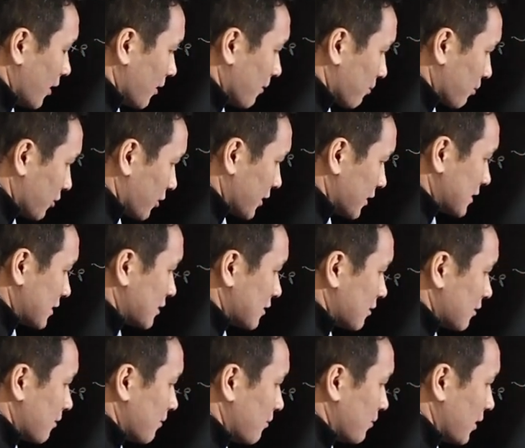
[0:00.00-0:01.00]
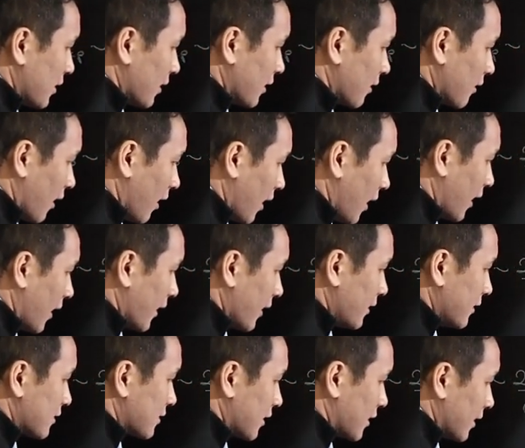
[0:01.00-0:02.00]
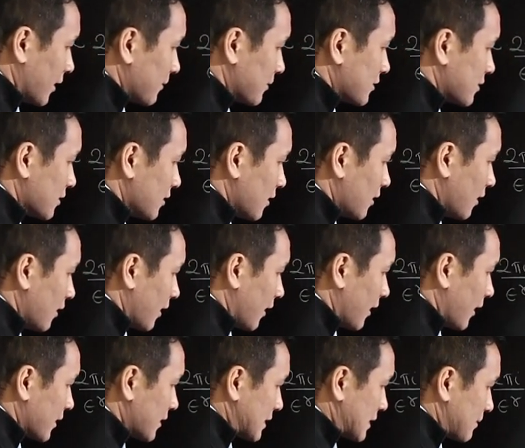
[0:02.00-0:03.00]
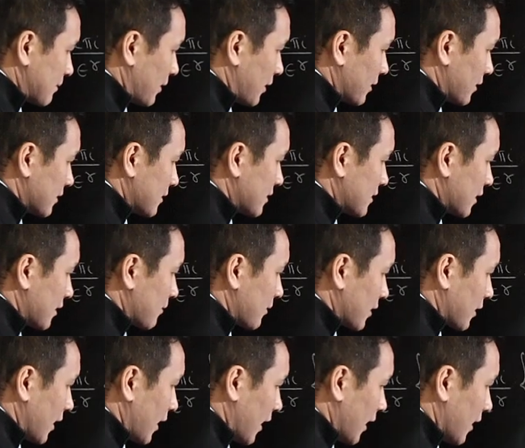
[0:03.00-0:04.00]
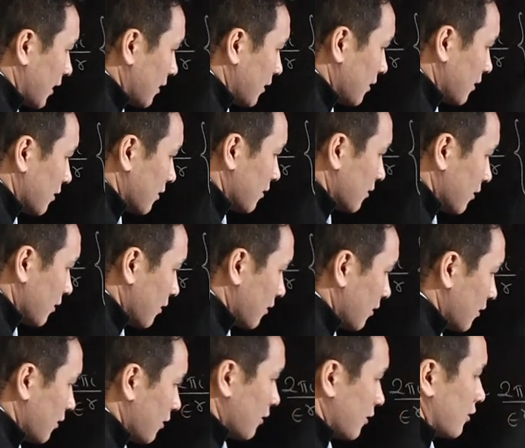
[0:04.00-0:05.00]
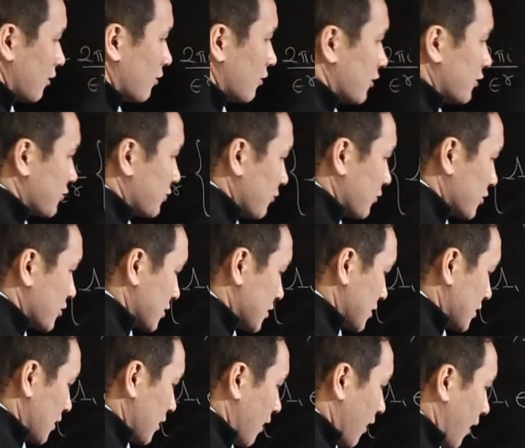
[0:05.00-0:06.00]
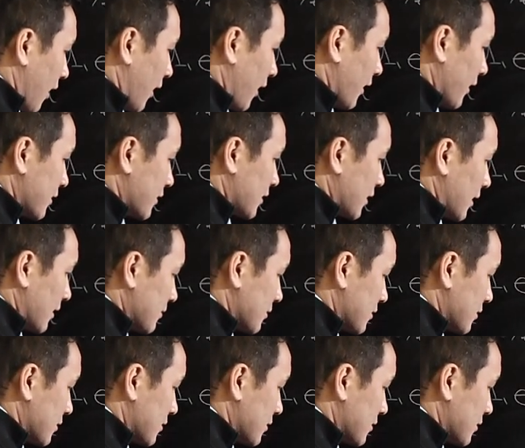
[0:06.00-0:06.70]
plus being I times s minus sigma k, which is I times